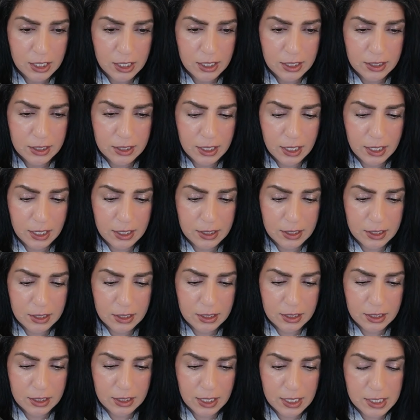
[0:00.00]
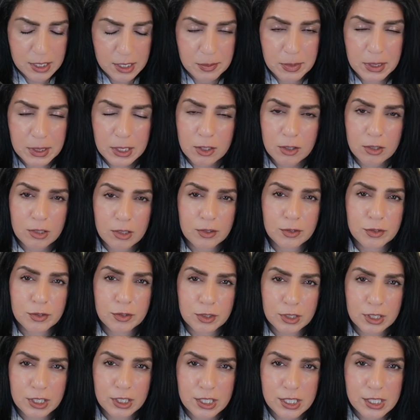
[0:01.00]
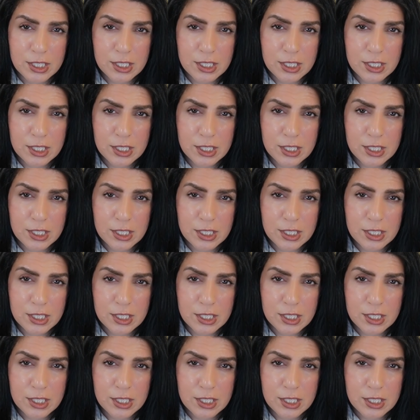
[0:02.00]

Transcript: that has been done for this